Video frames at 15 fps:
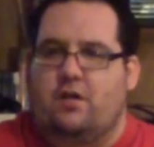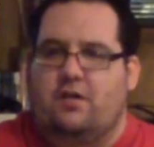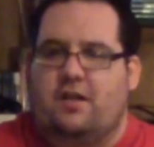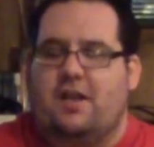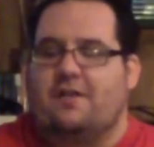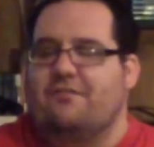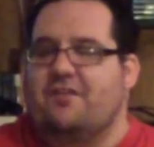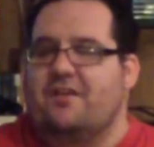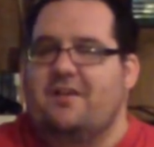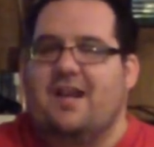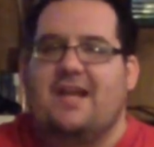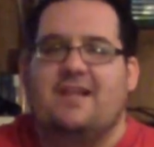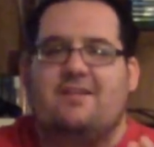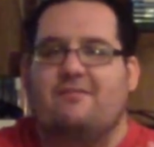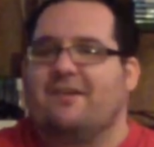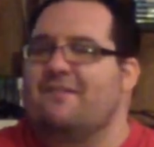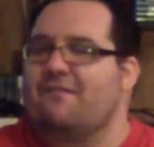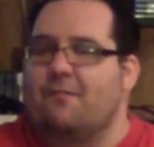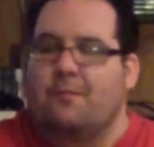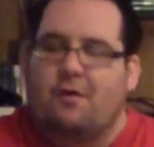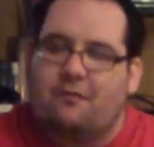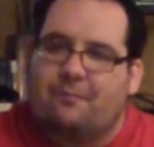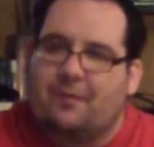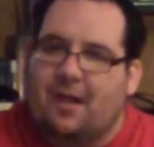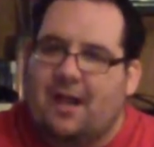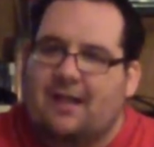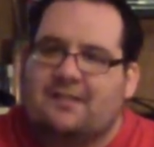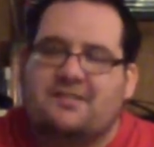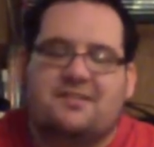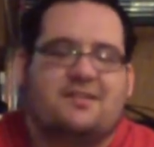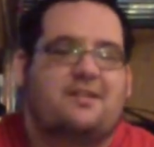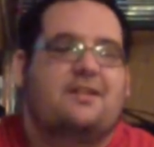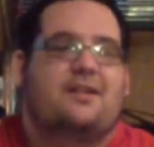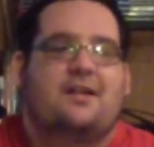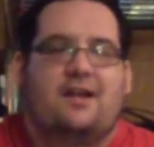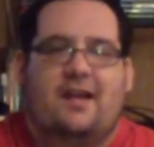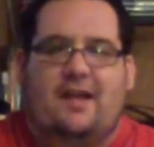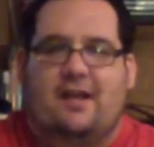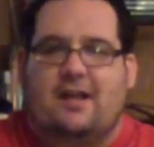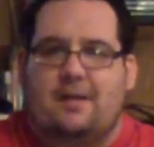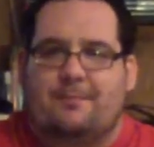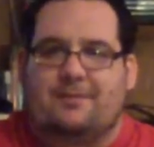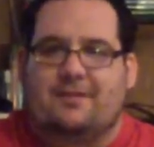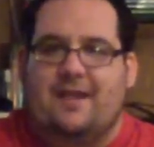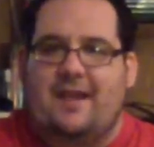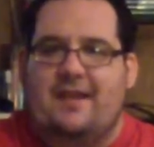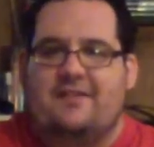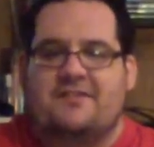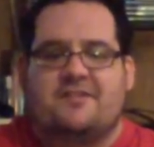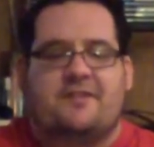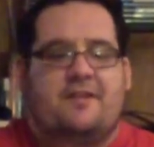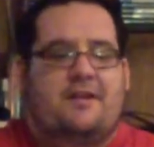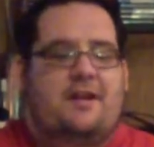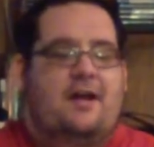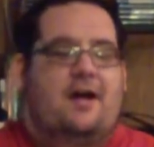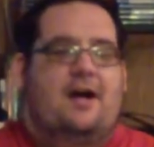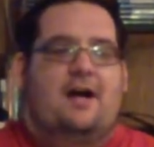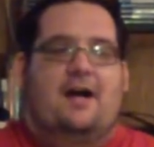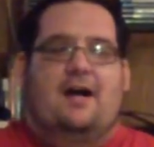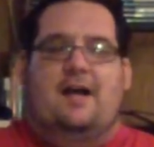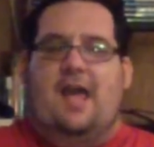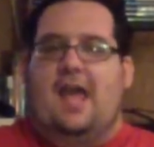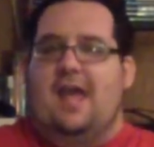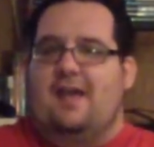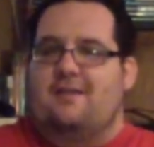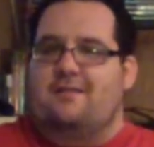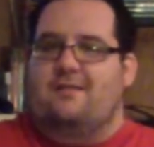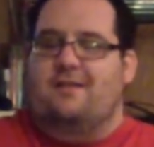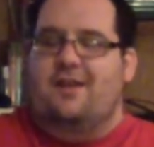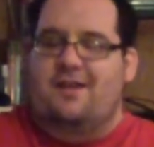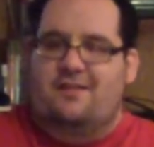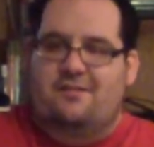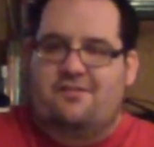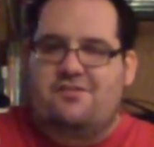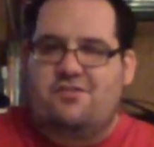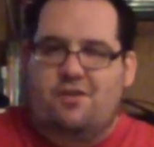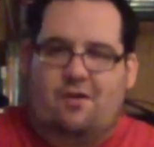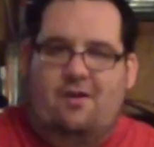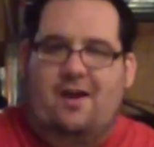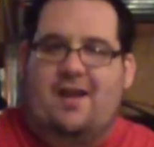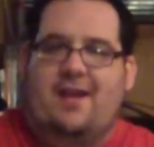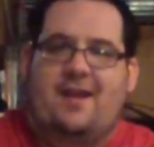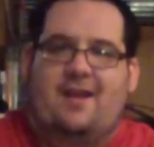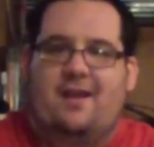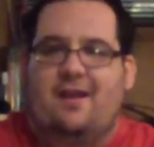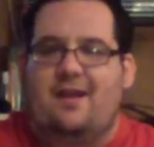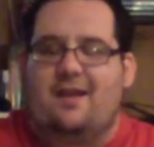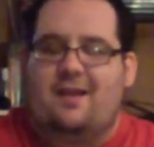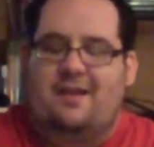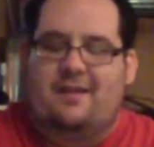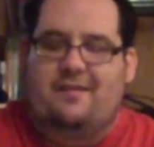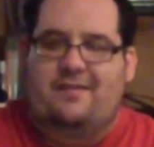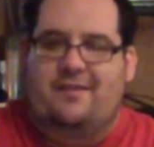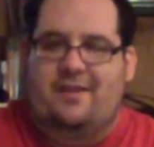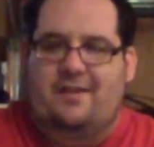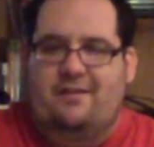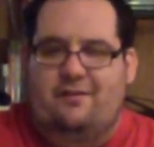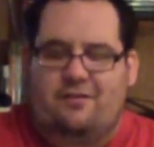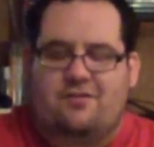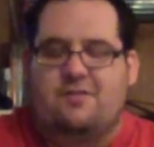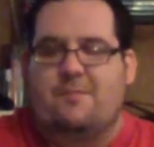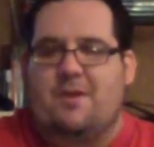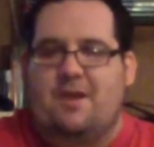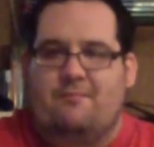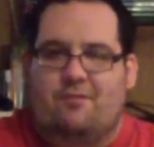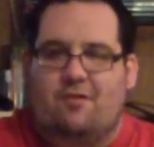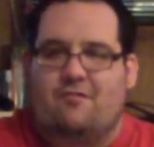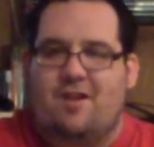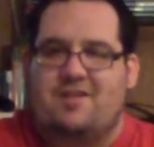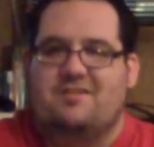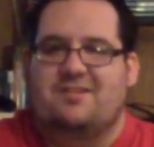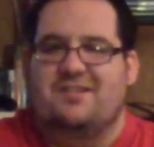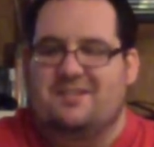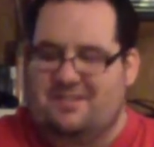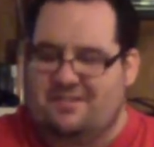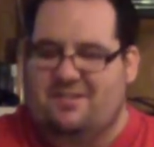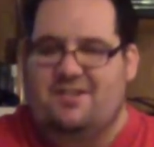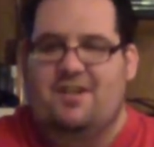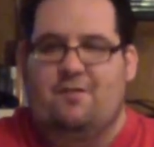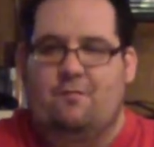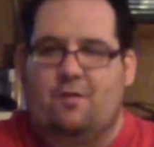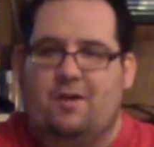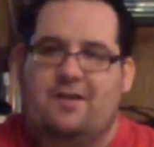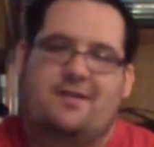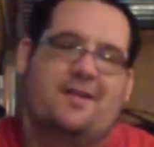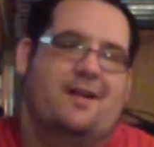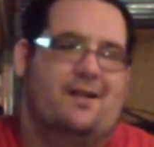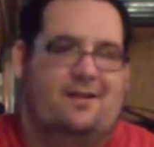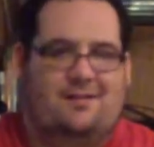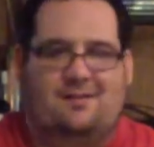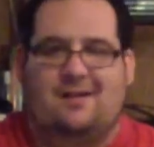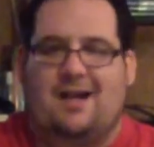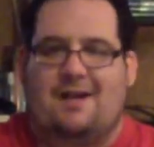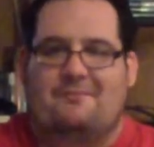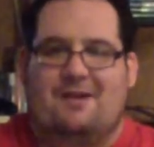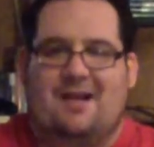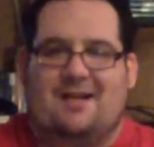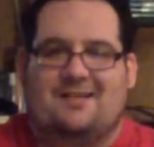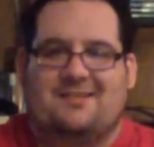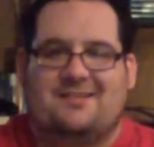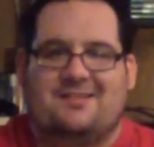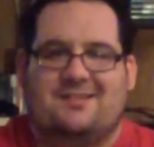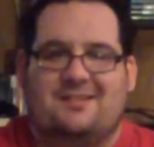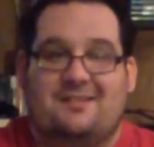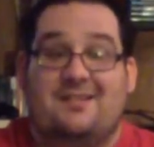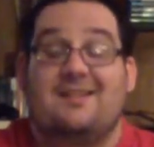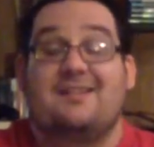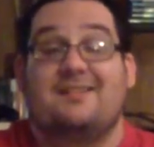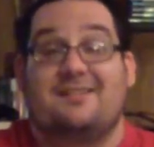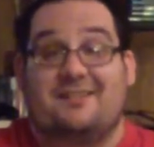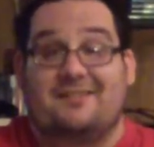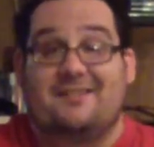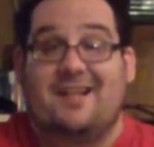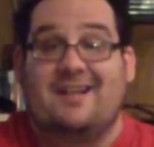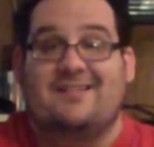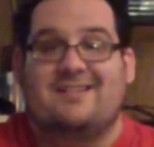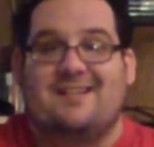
cover night 3 for both blocks in a couple days. And enjoy the New Japan Pro Wrestling G1 Climax. Till next